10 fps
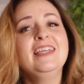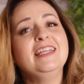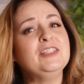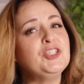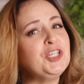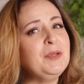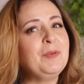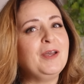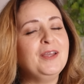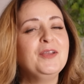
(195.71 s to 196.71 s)
It's
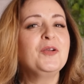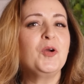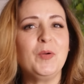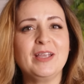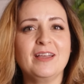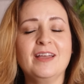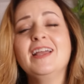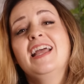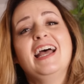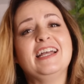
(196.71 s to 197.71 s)
cheaper, quicker,
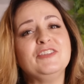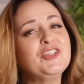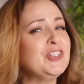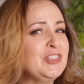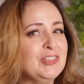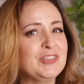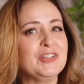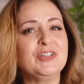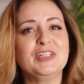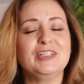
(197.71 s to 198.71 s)
and just as
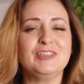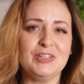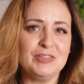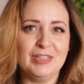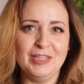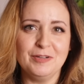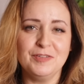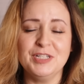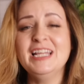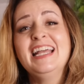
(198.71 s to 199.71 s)
good as using the
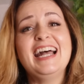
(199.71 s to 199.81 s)
oven.